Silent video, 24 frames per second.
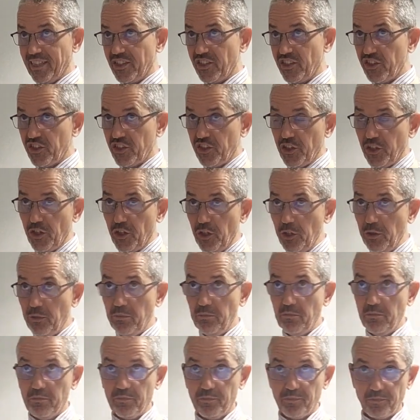
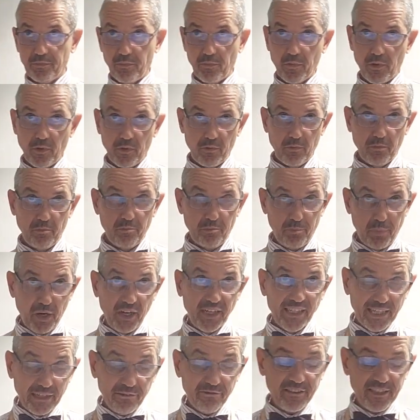assume
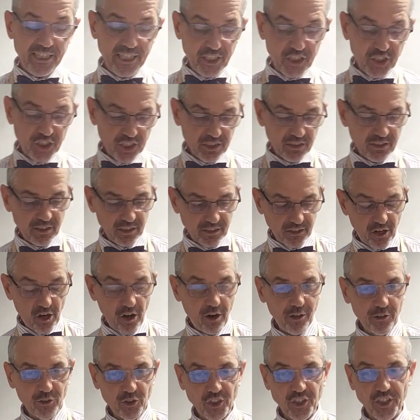by definition that the
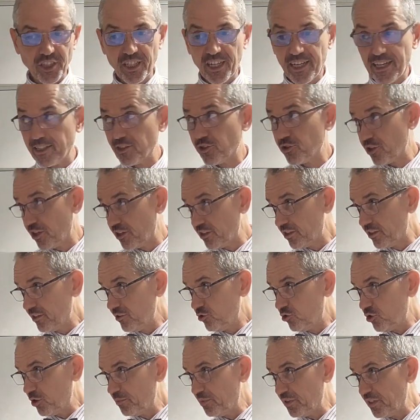hydrogen electrode
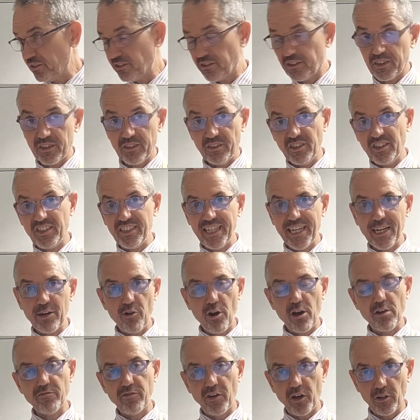contributes
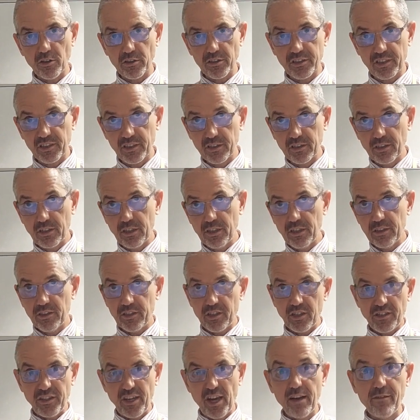0 volts
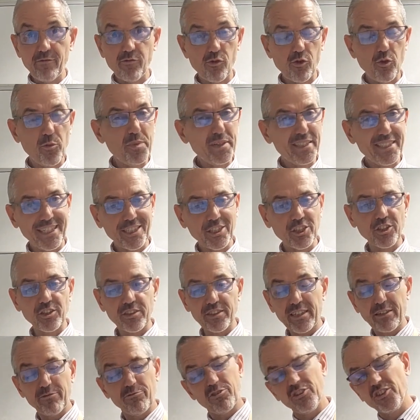to the overall potential
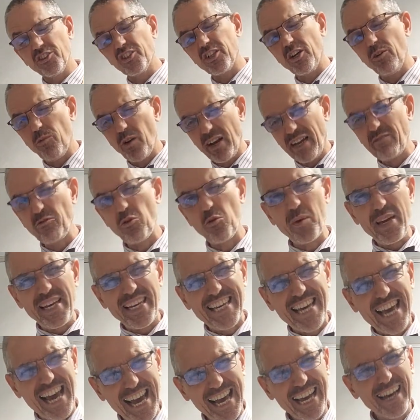difference. So whatever we
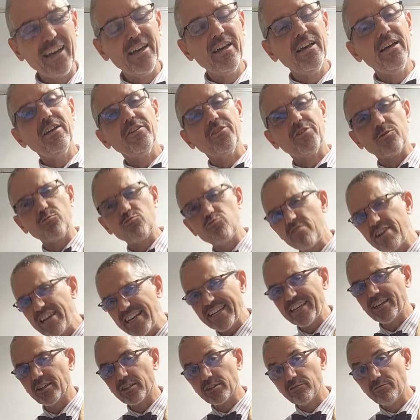get, the
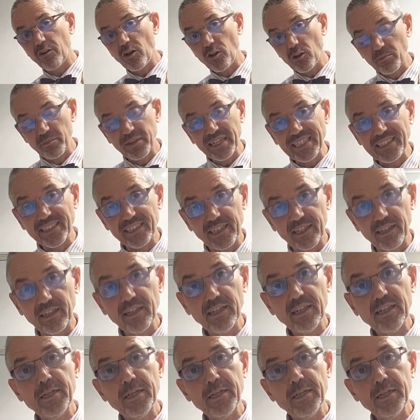reading on the voltmeter